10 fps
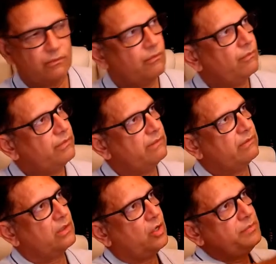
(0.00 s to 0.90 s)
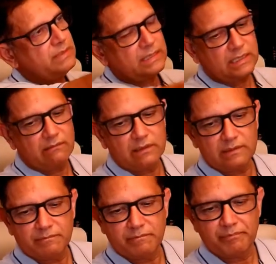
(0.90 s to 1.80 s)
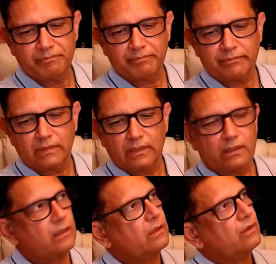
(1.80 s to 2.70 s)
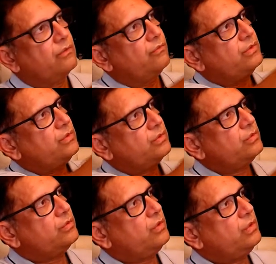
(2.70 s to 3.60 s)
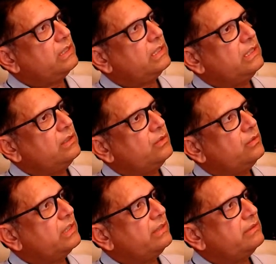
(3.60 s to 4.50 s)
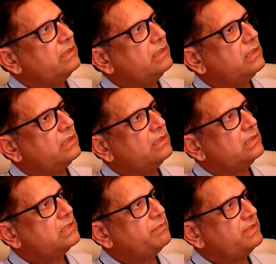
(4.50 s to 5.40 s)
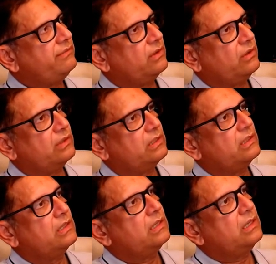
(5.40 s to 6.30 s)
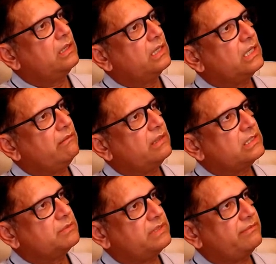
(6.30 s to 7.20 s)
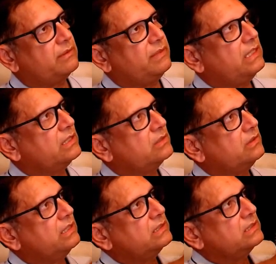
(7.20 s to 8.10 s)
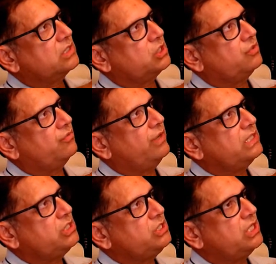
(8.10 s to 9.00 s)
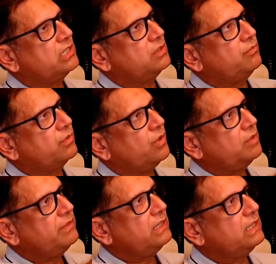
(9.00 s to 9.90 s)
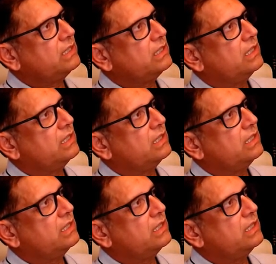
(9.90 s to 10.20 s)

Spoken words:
we have got abstract level. We go to concrete to give specific order, giving specific meaning. So this has got very general, broad meaning,